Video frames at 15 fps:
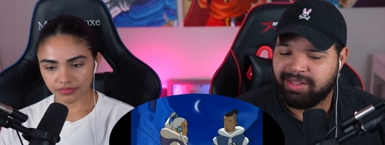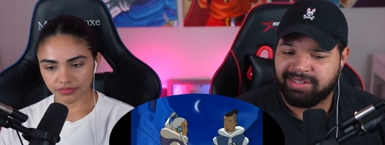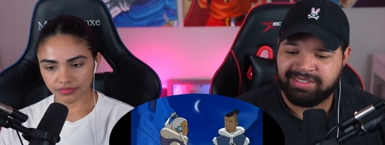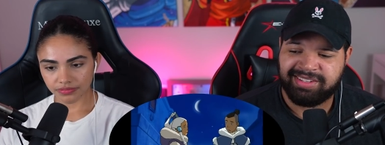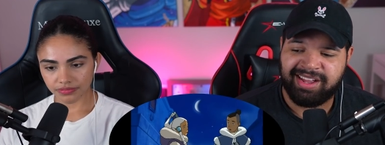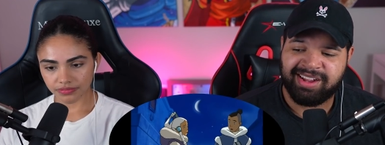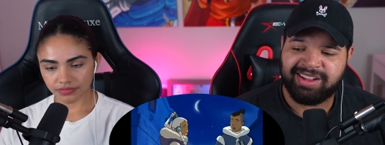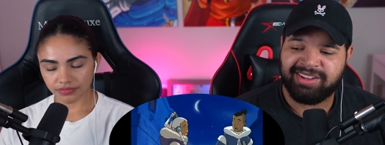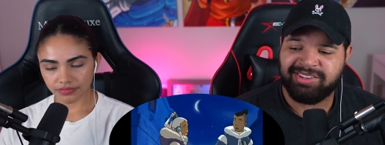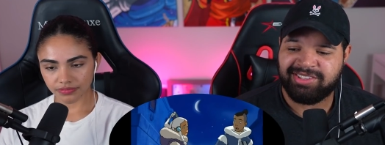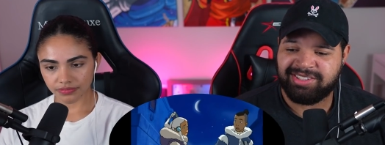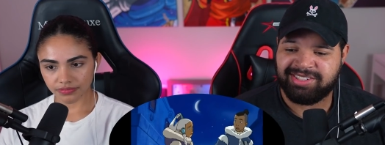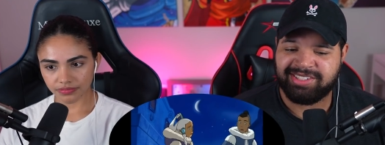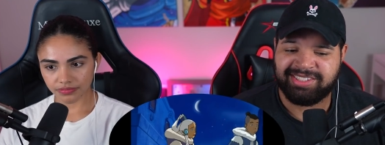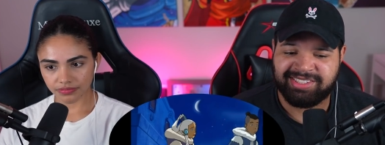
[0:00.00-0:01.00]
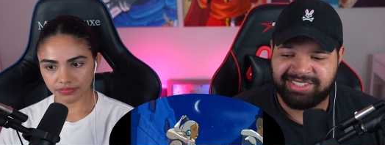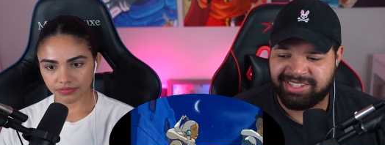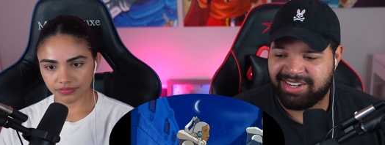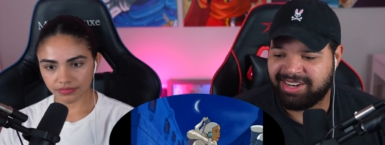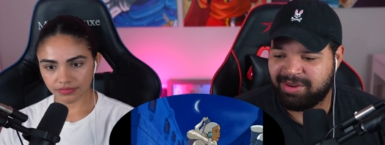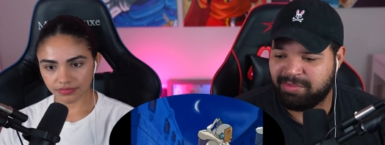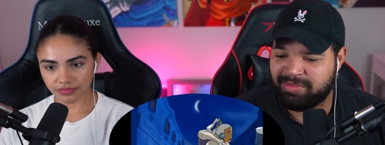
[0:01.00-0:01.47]
Speaker 1: Sokka, you should just
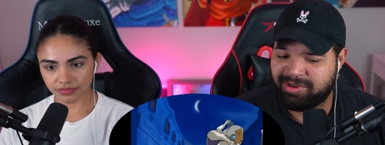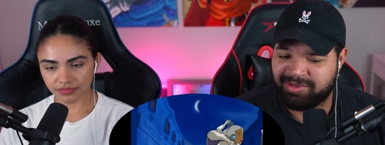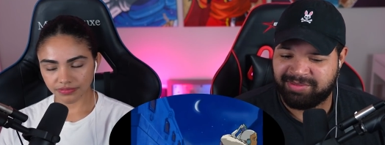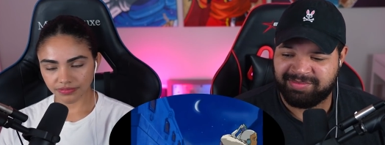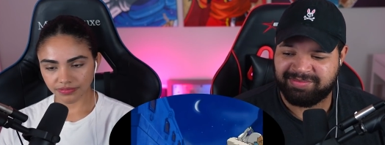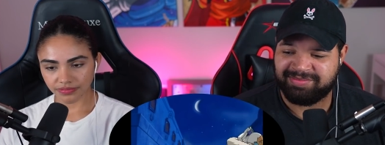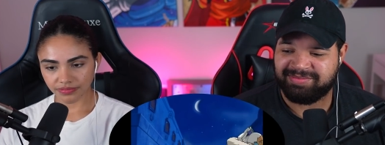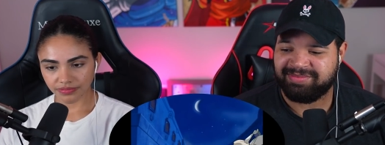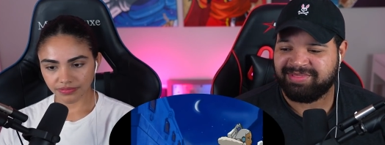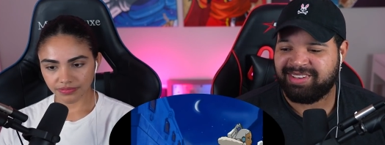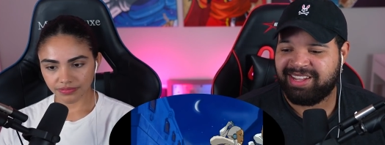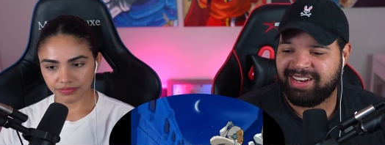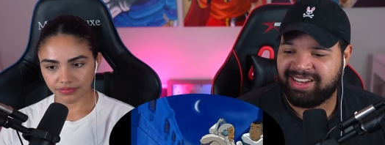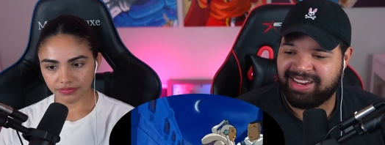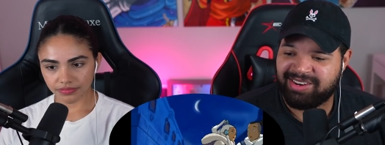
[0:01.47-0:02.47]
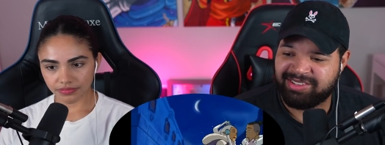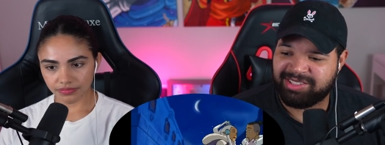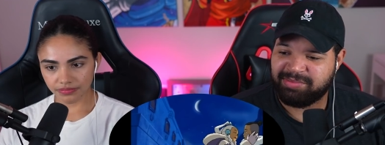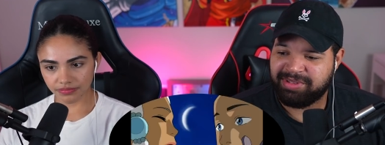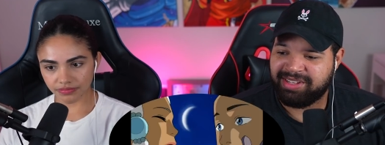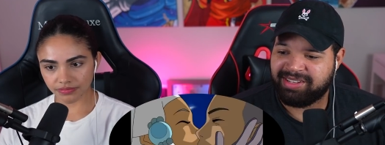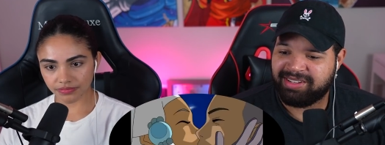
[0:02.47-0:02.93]
shut up, bro. Let, let her
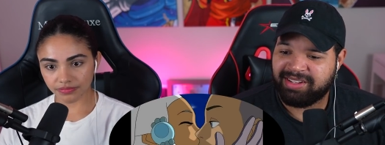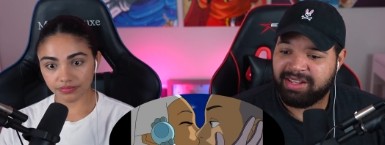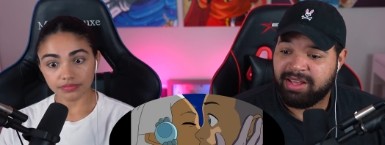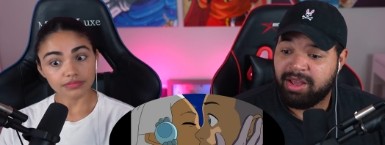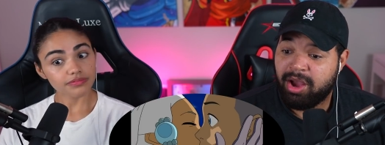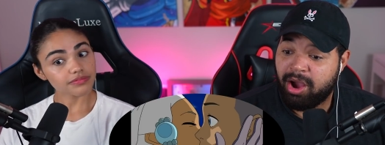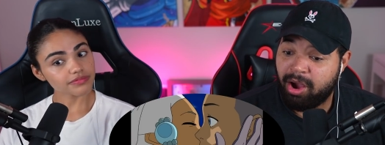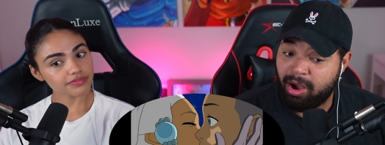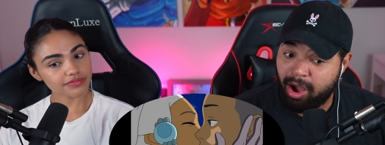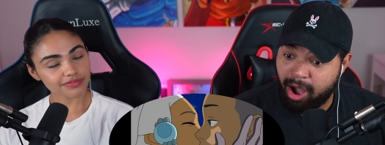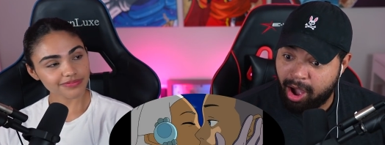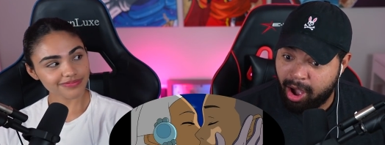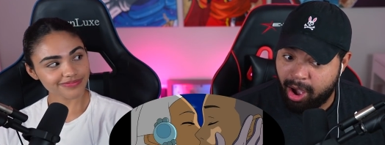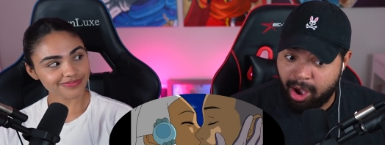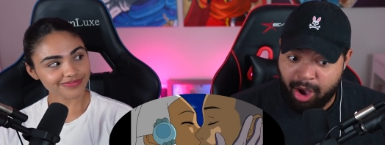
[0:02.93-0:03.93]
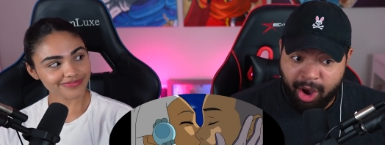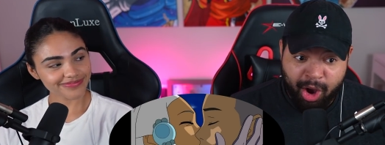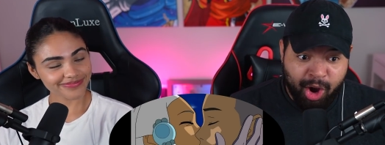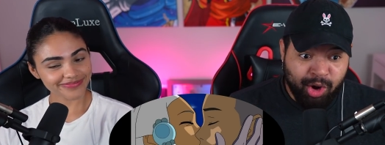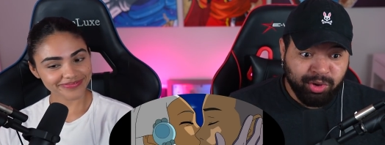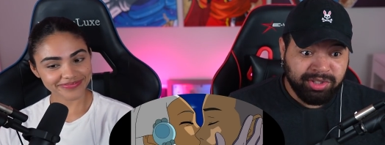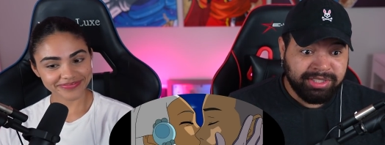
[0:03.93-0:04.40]
speak. Hmm.
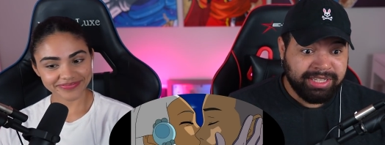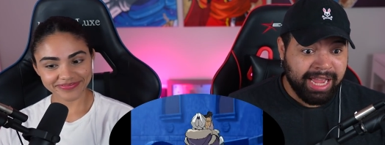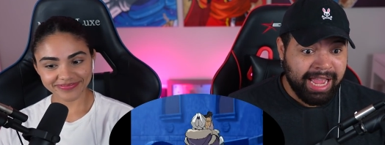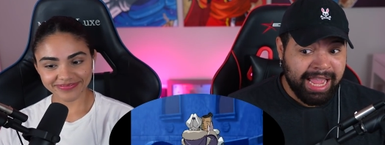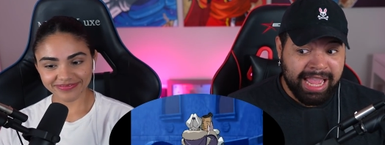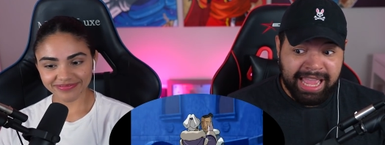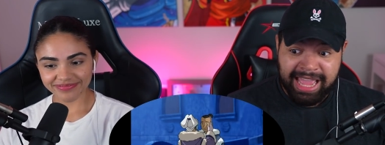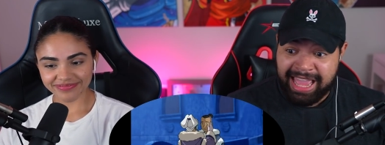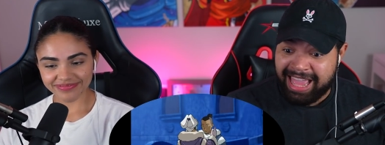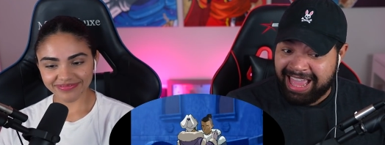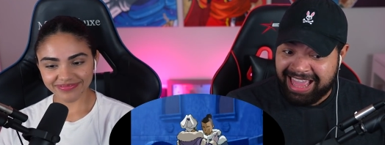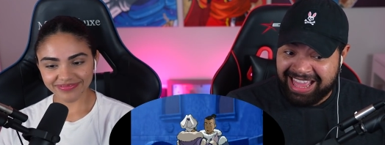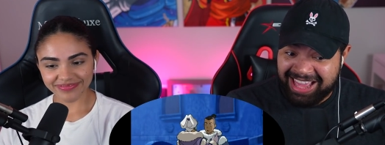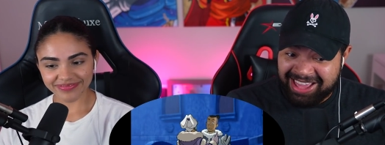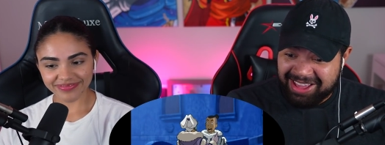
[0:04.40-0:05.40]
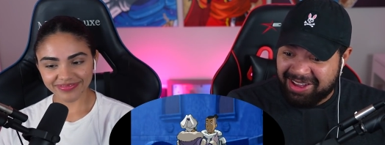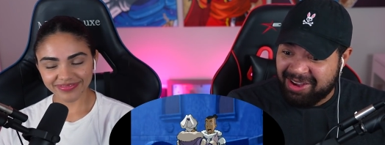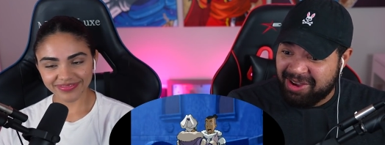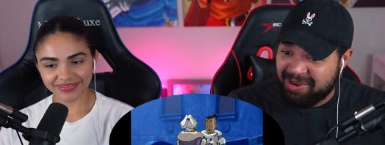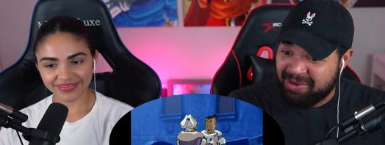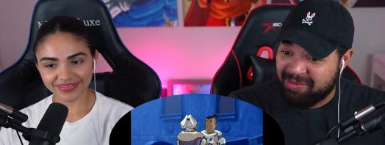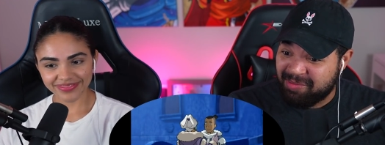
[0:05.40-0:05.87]
oh,
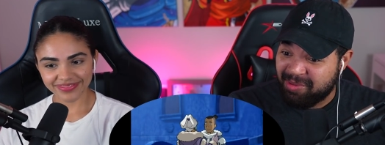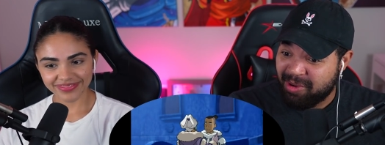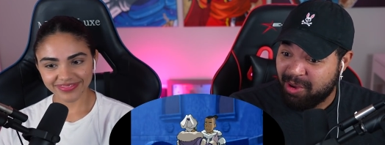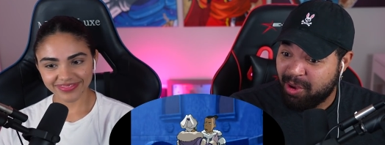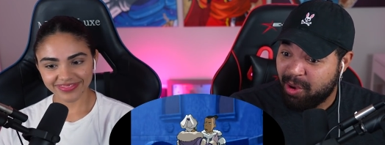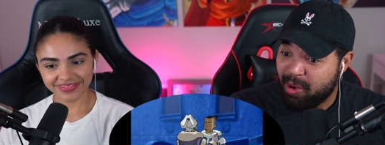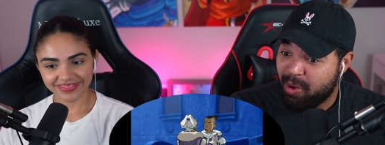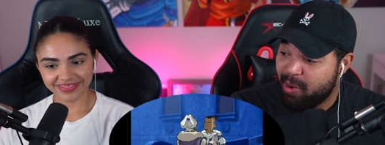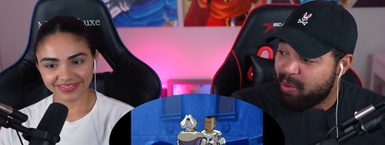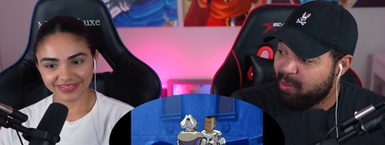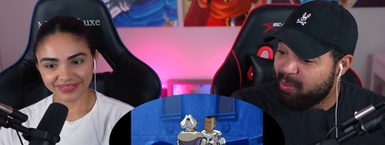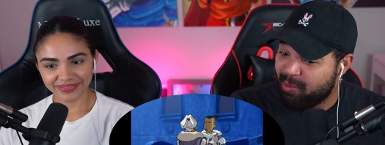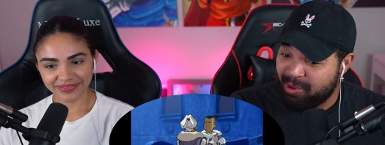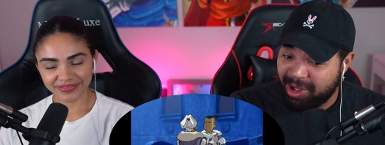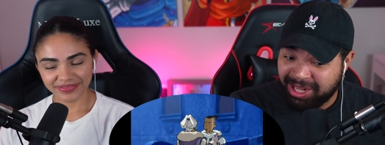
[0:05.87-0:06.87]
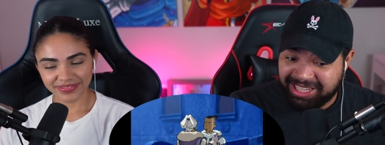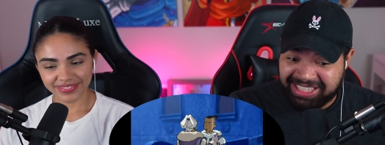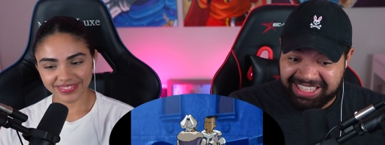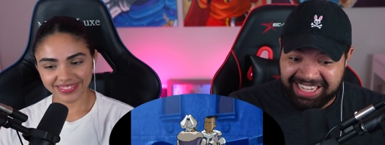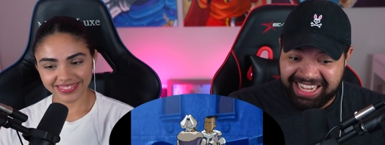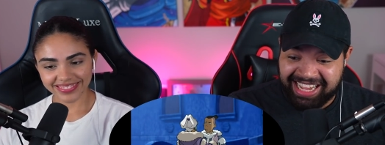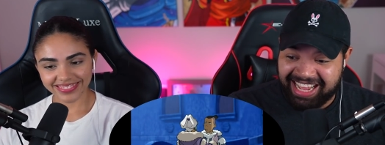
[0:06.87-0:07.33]
damn!
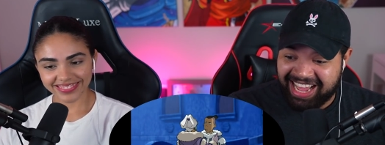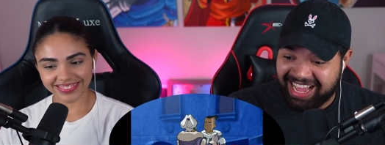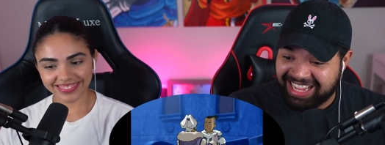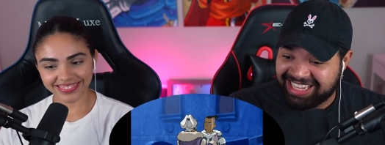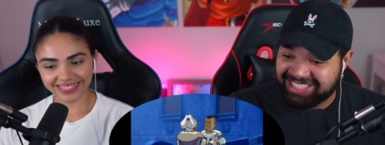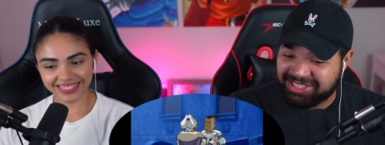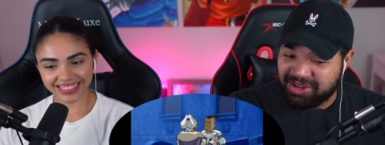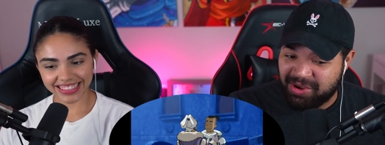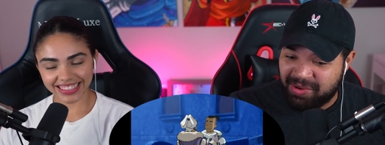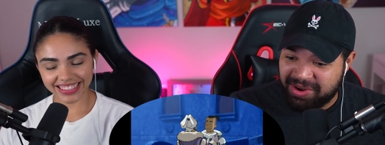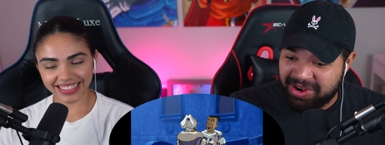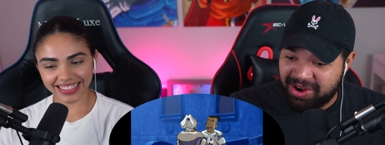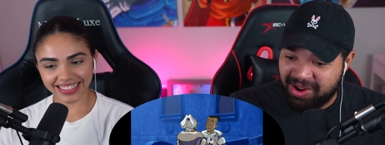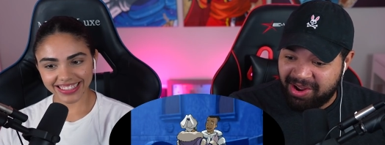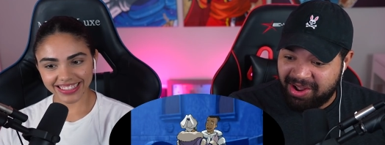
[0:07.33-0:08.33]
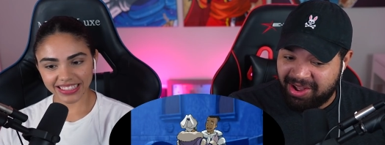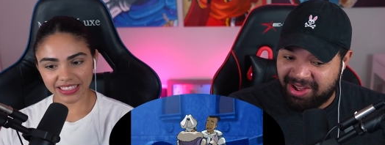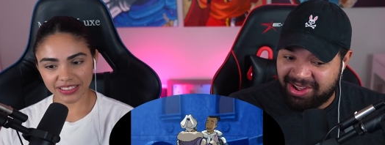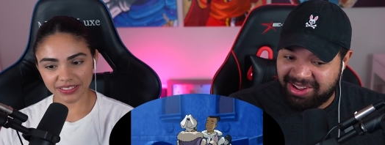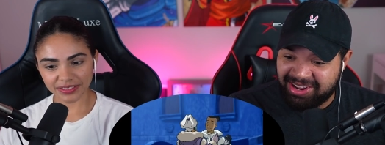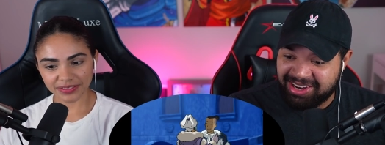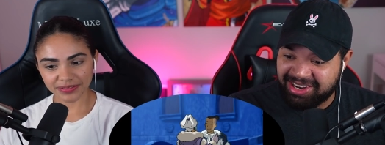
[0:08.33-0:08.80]
What the heck is going
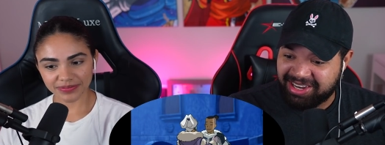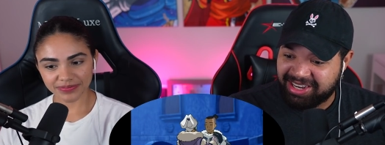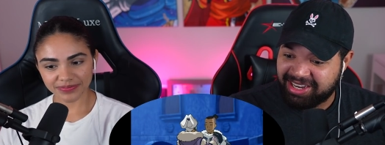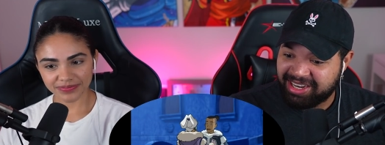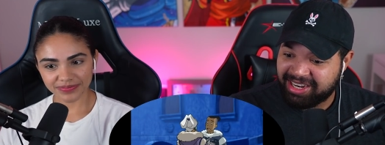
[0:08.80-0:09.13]
on?